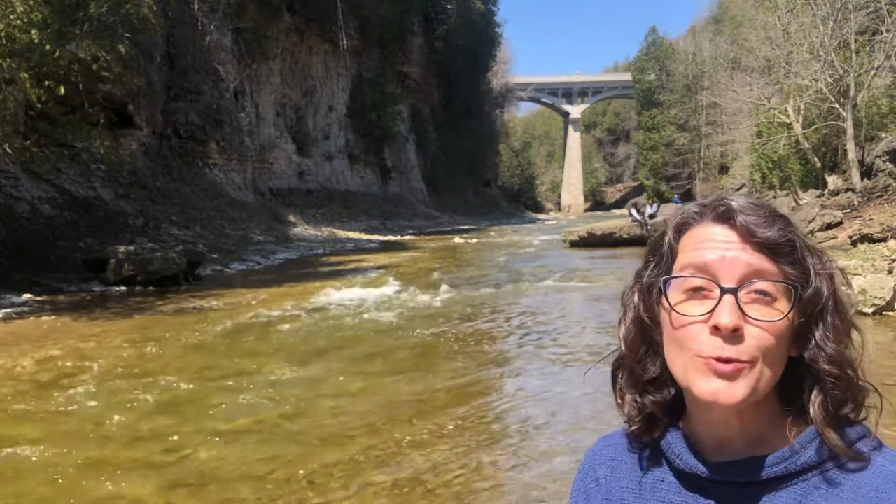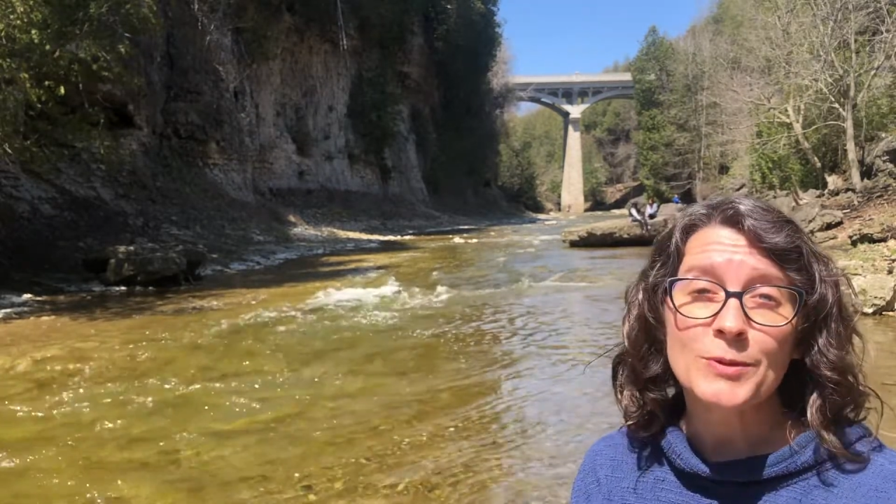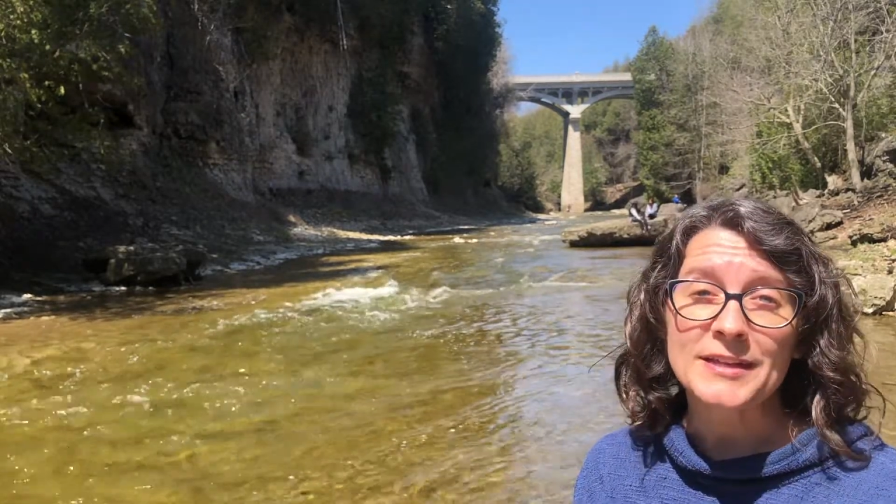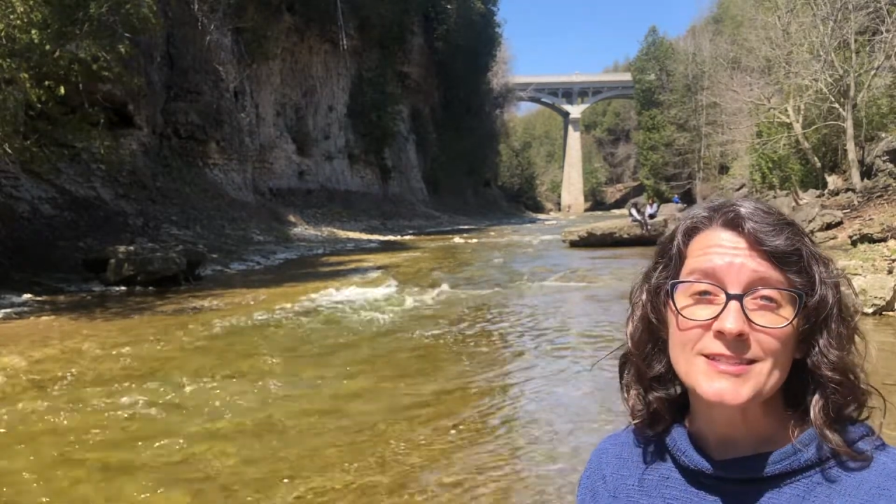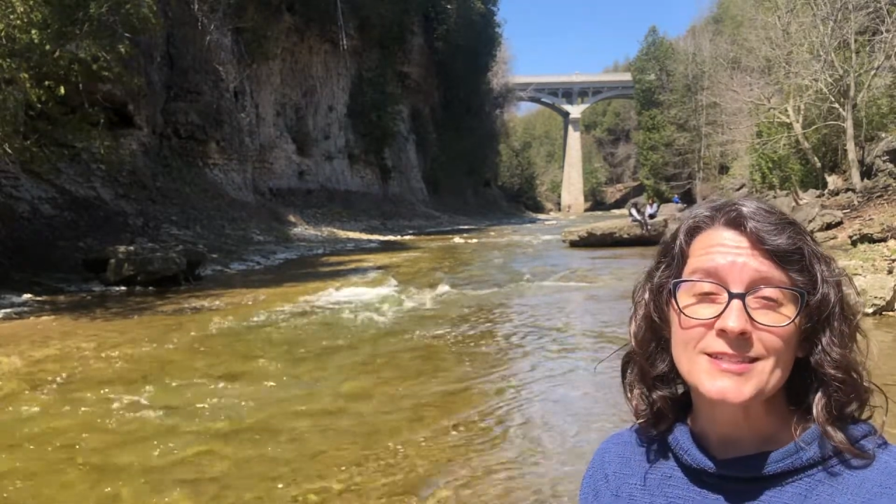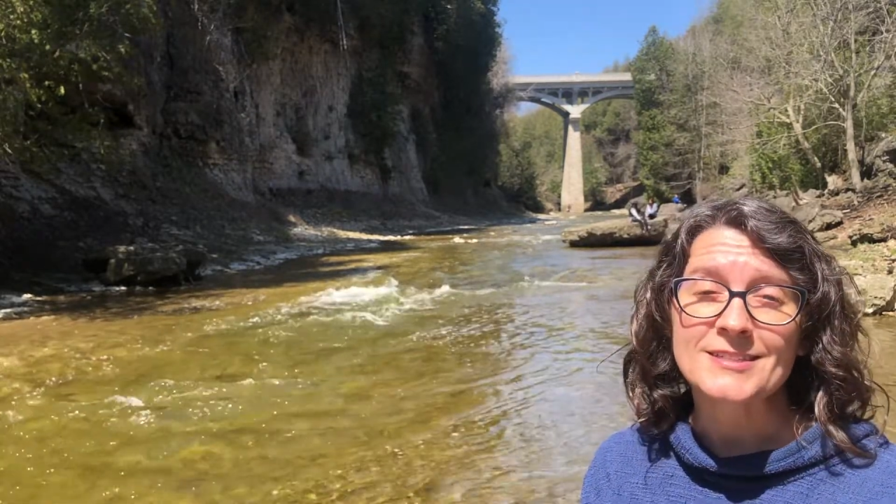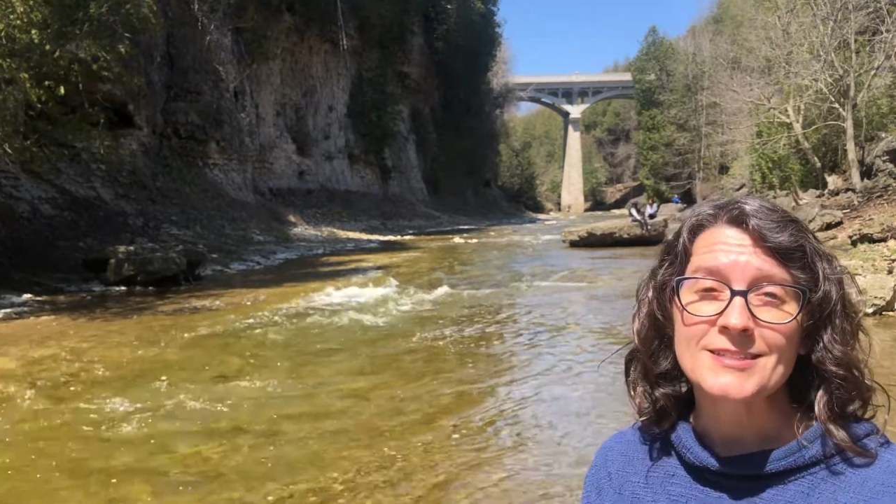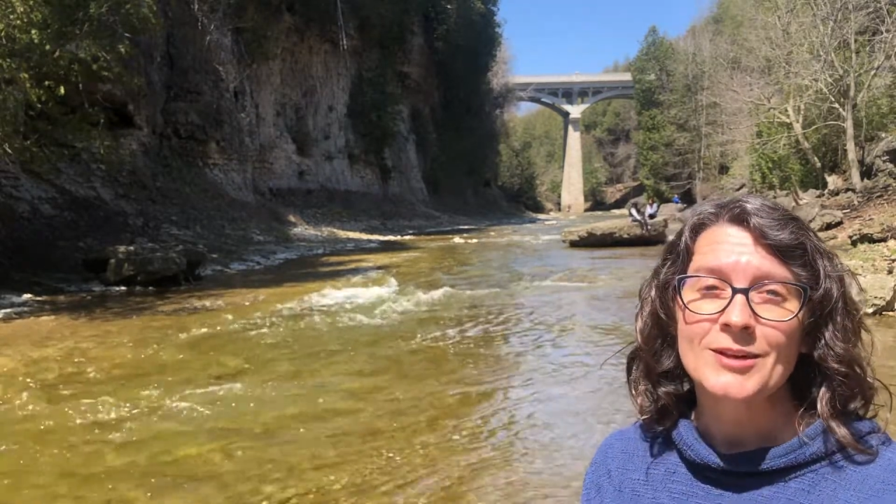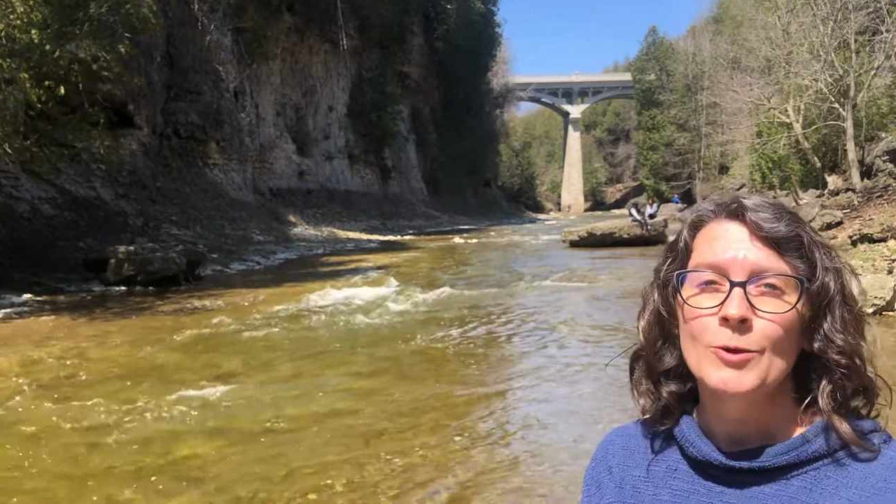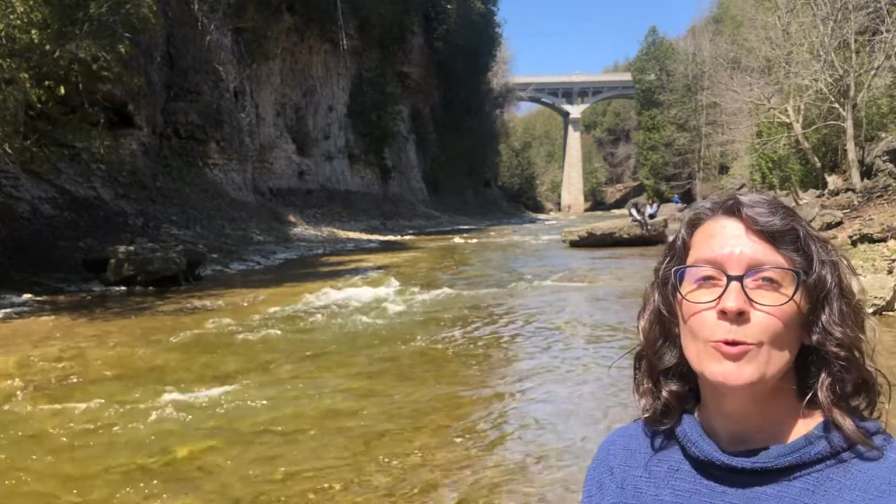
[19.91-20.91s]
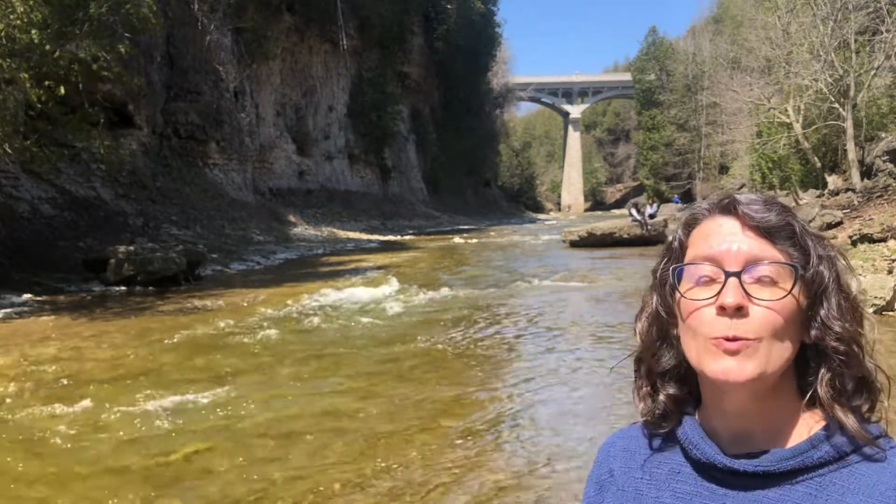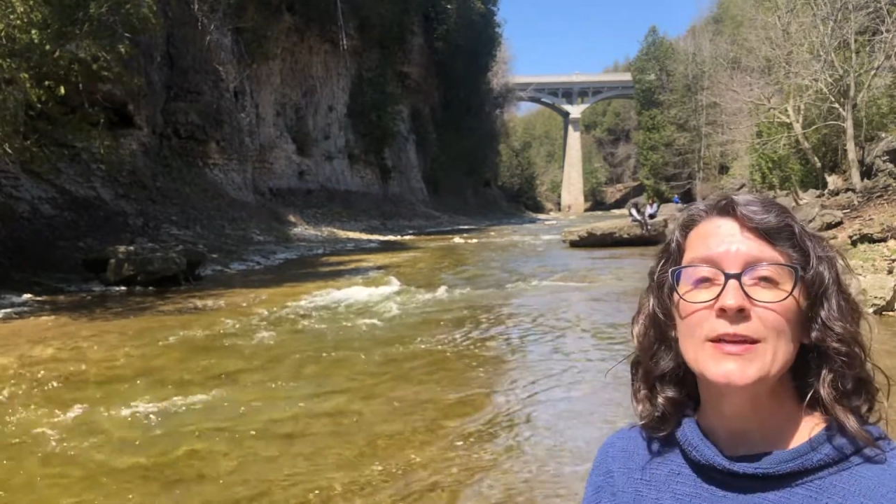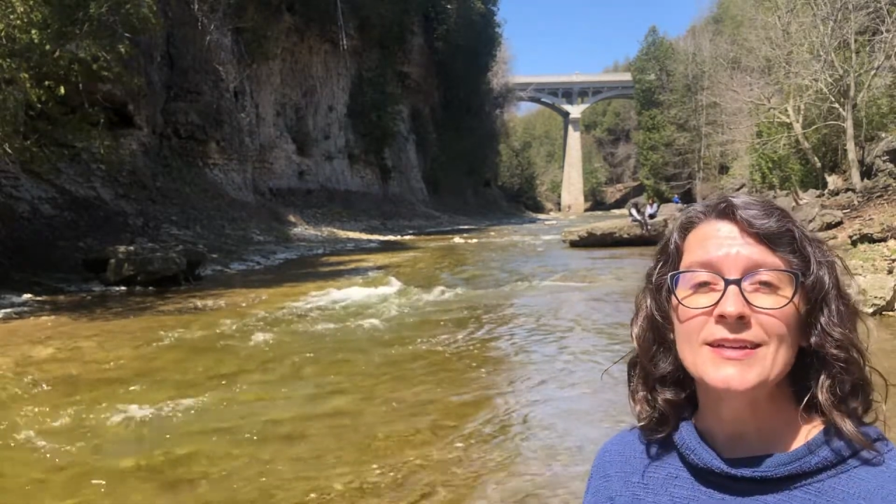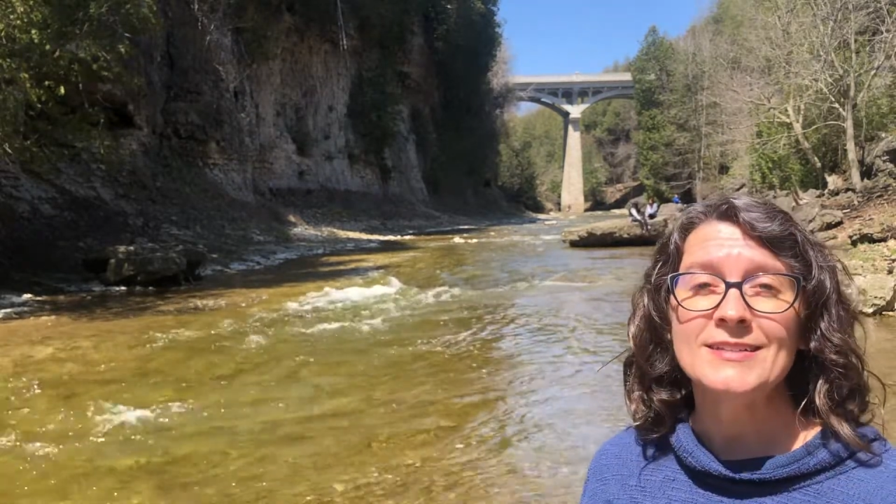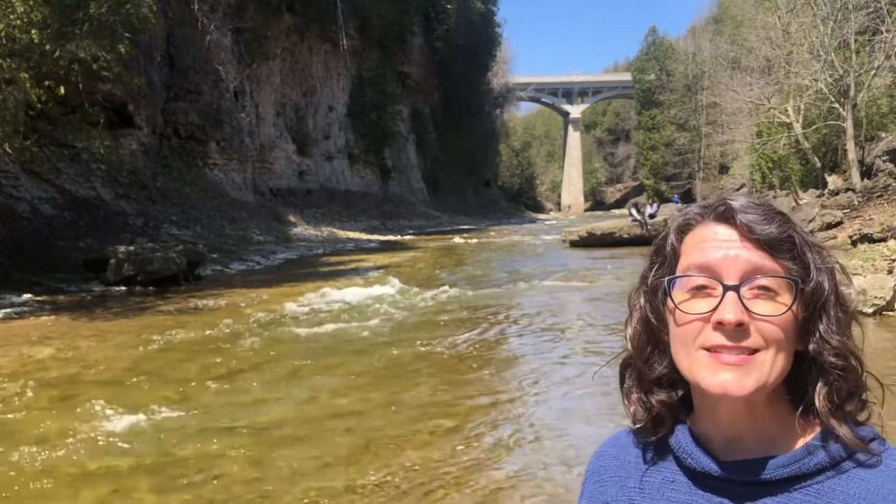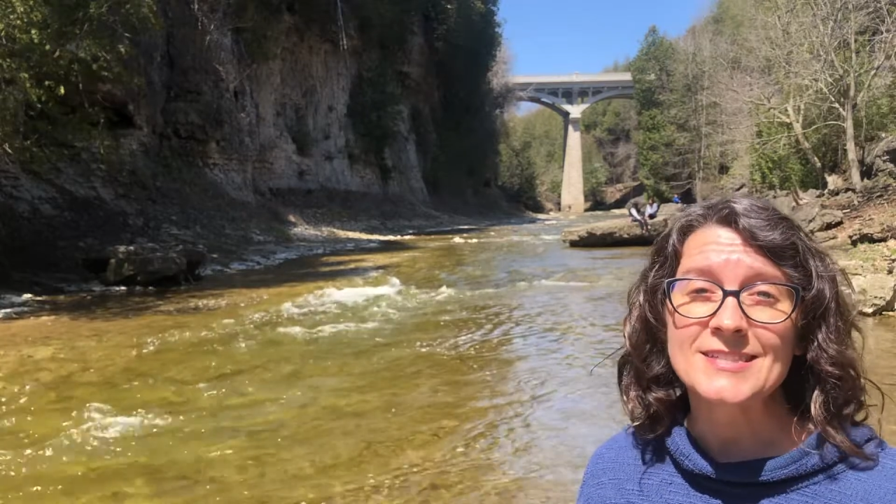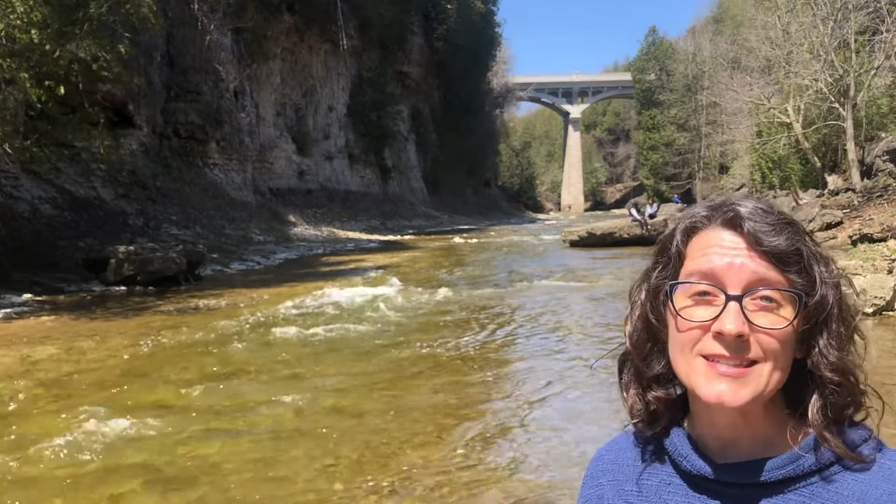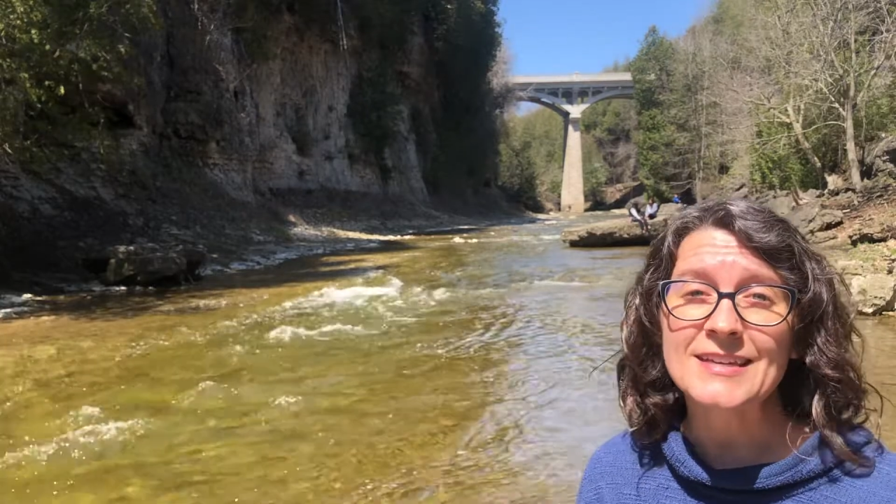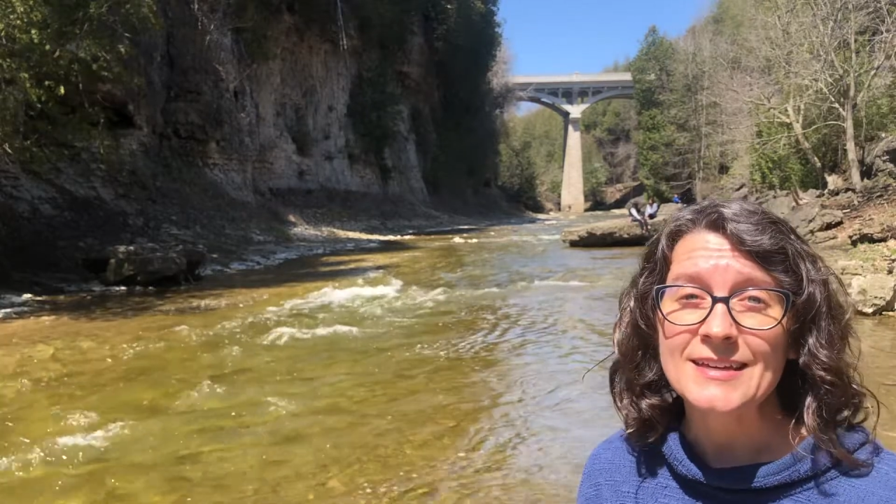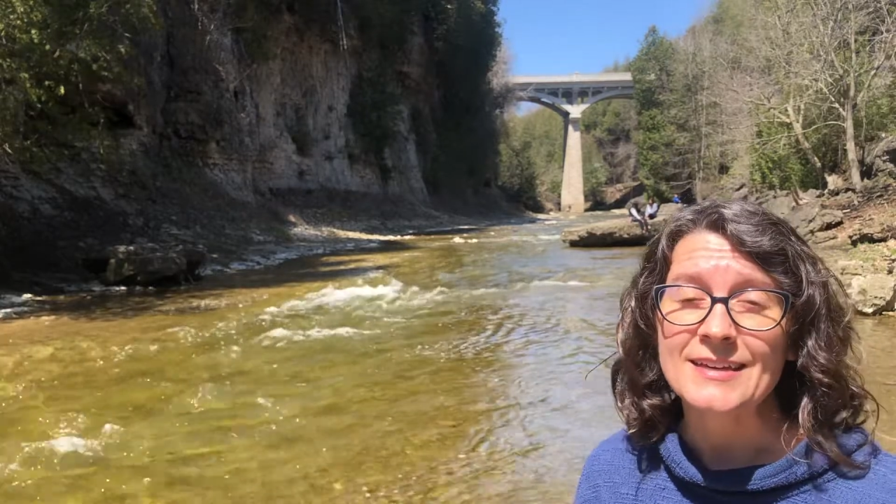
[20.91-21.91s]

places where we can see